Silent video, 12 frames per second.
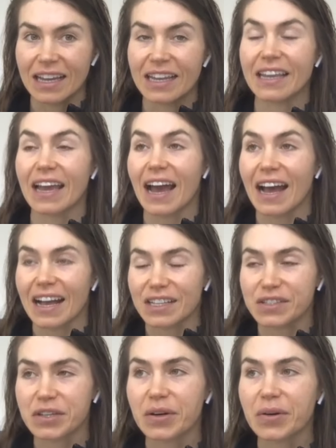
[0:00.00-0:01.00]
Yeah,
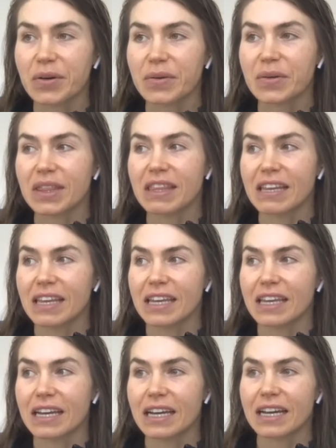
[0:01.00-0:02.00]
so
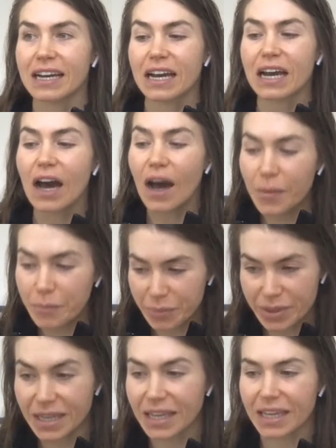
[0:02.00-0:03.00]
the
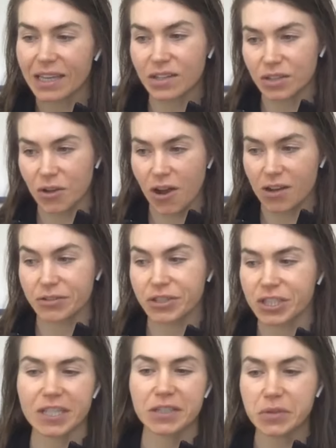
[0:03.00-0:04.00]
company
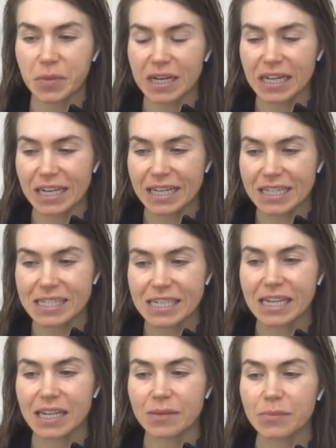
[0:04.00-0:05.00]
launched in twenty
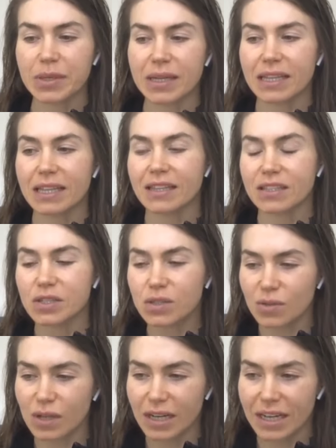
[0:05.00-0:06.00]
nineteen, but the
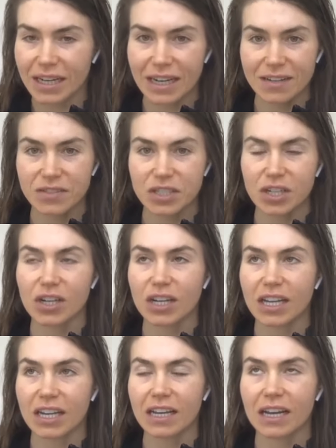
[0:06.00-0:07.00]
story kind of
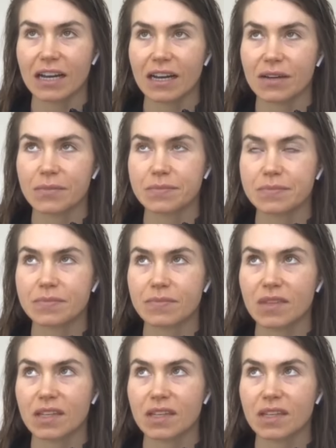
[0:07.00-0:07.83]
started um,